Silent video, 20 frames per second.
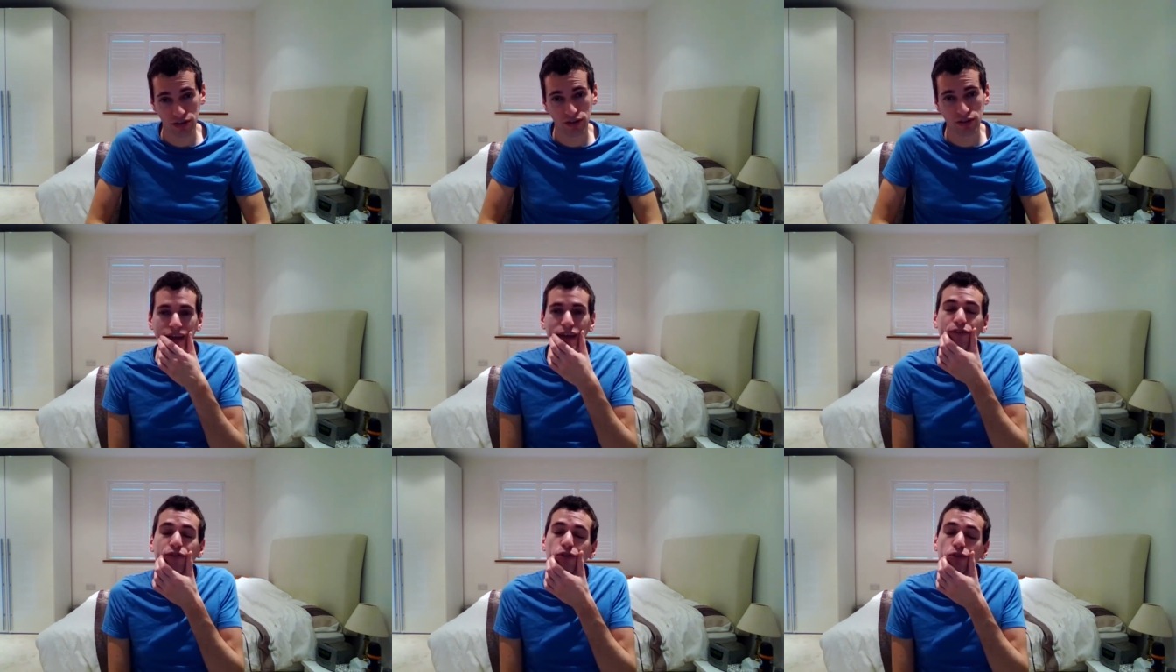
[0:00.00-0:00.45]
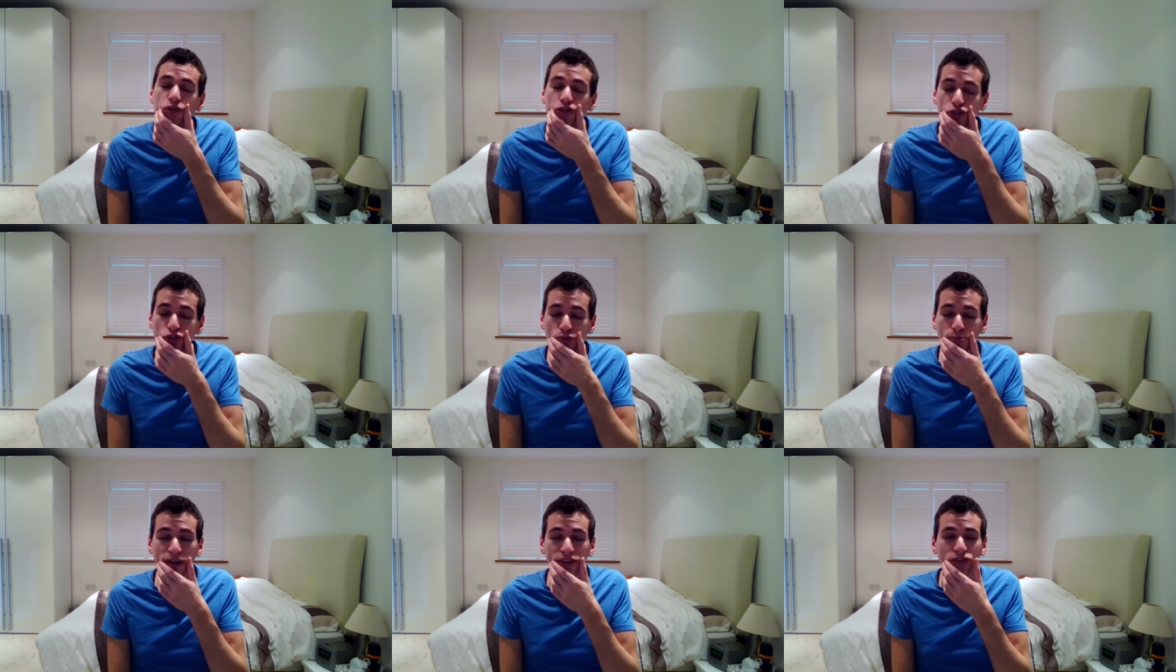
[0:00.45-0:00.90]
If your
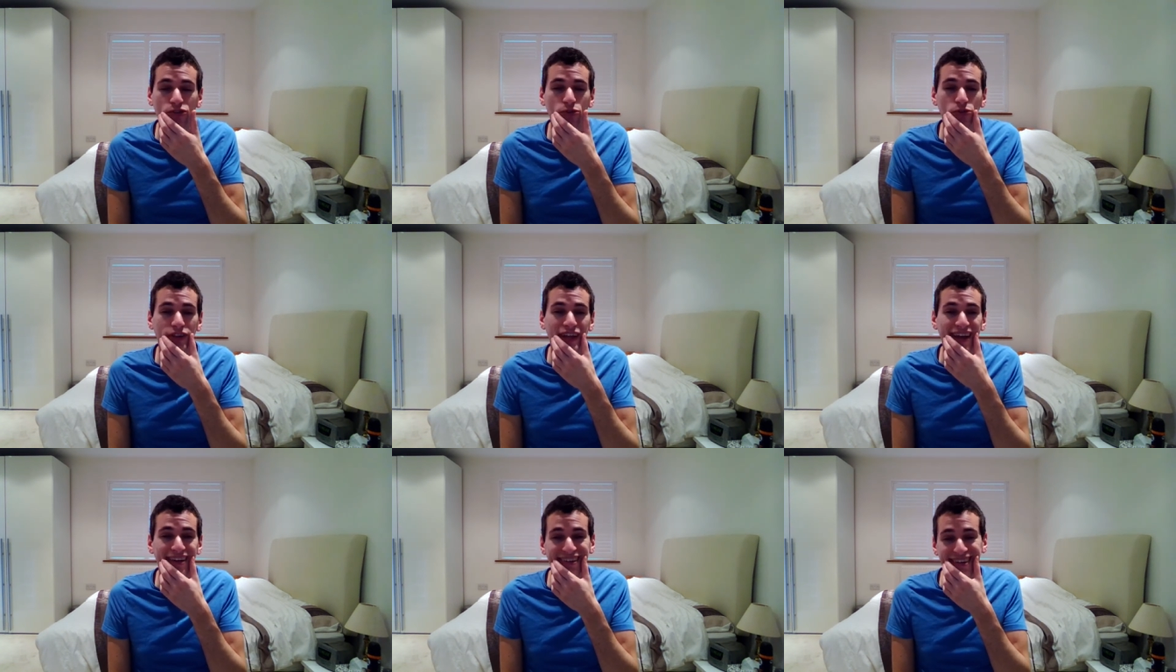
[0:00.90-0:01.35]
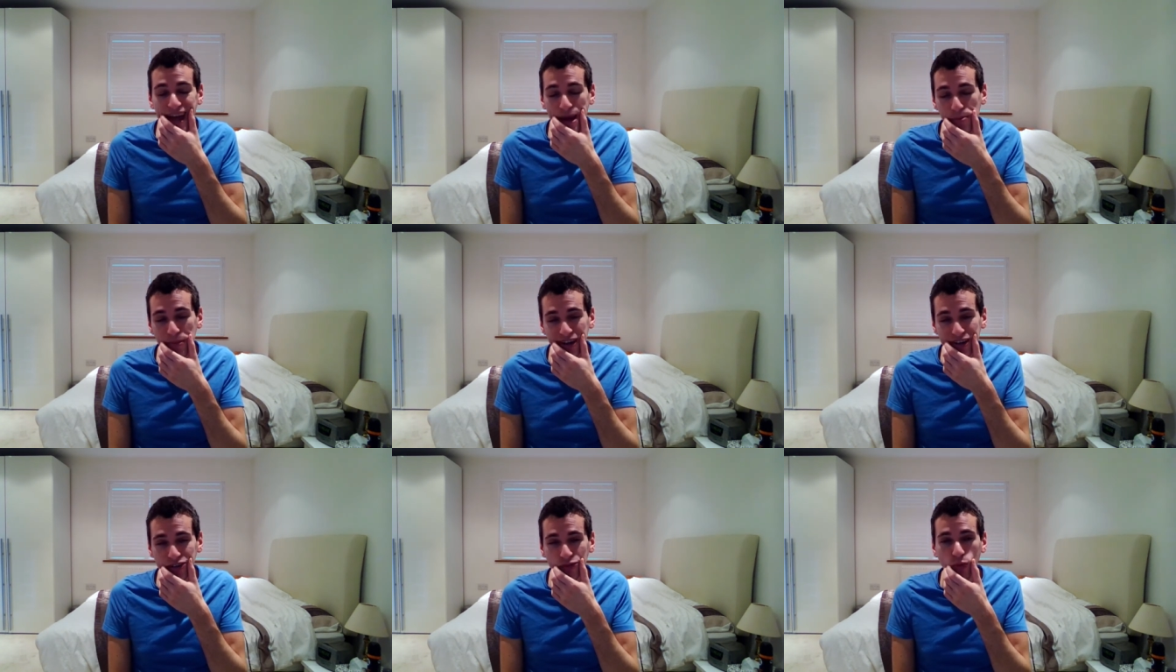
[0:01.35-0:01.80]
jaw muscles get
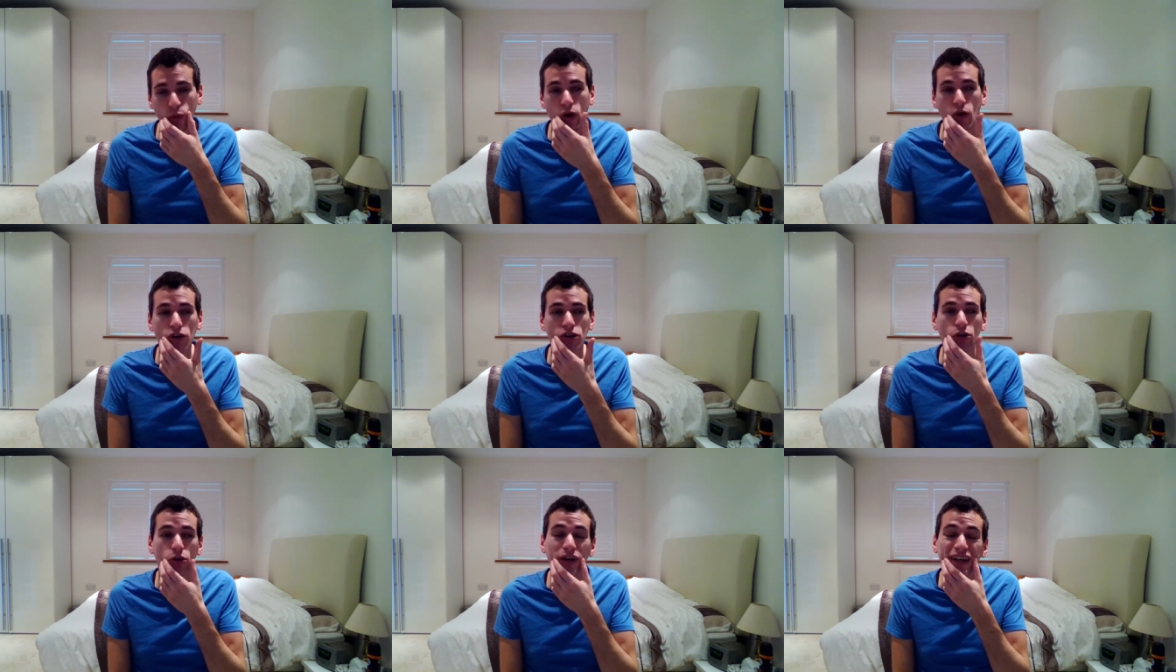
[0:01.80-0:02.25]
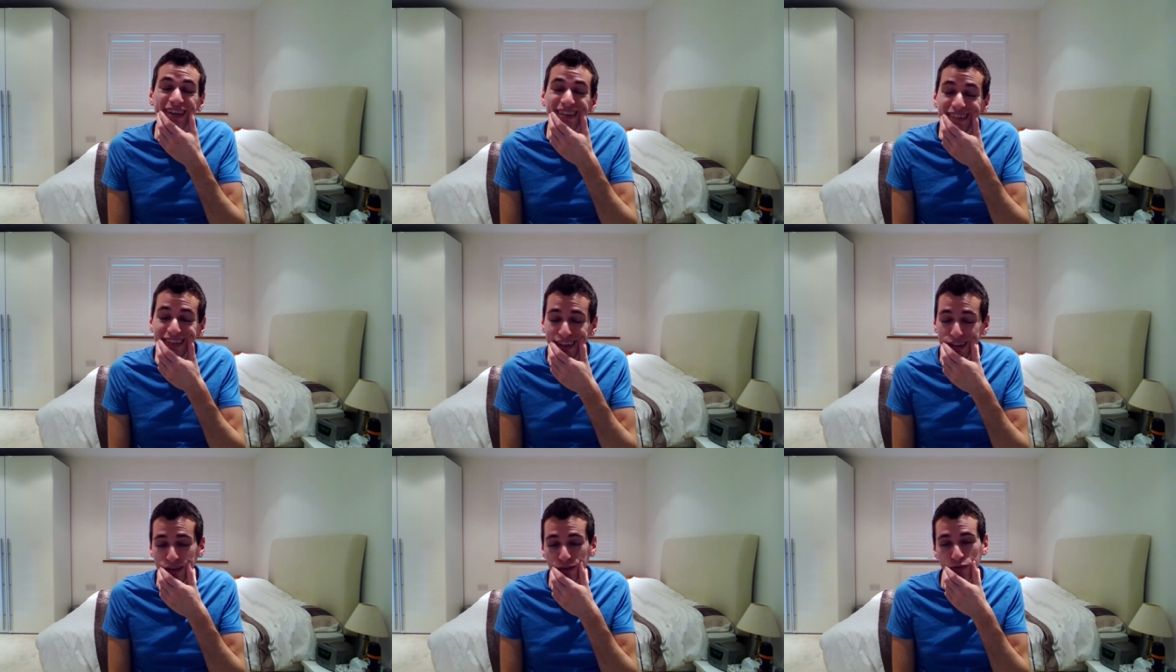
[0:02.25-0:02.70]
damaged while you're
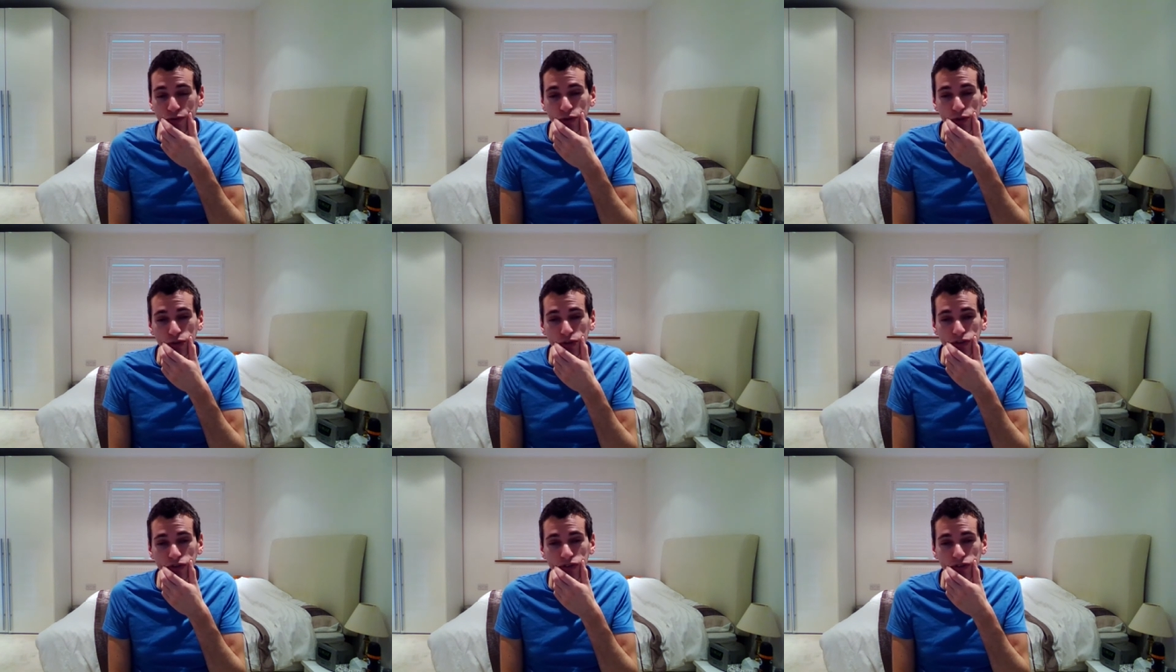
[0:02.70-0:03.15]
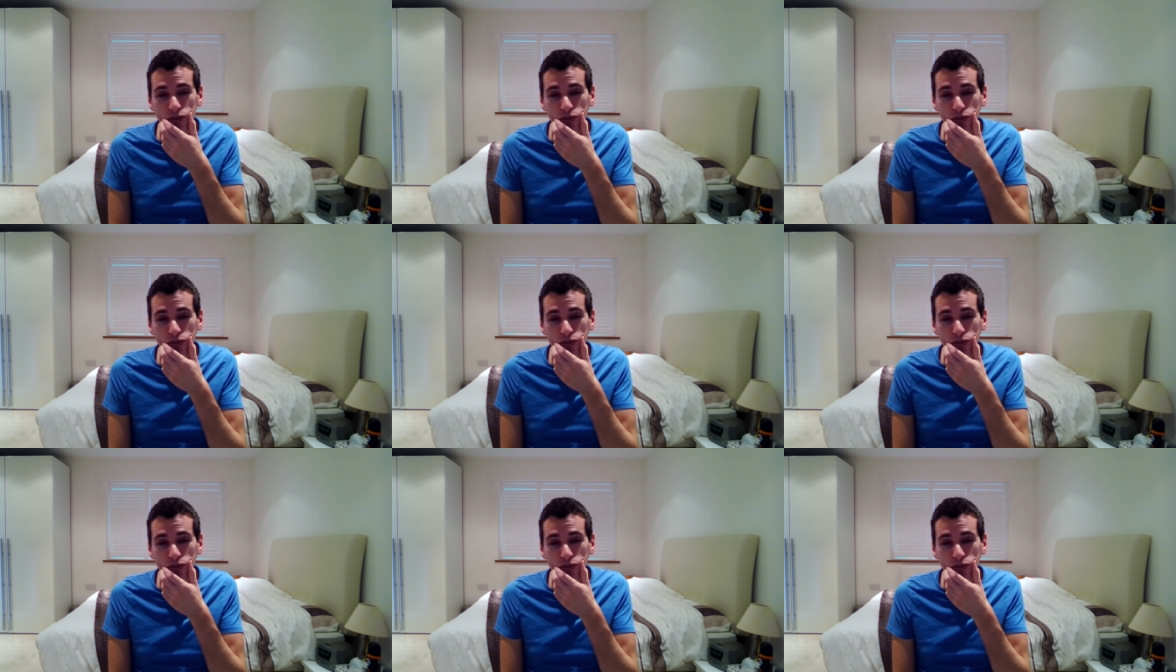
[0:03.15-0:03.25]
eating the food,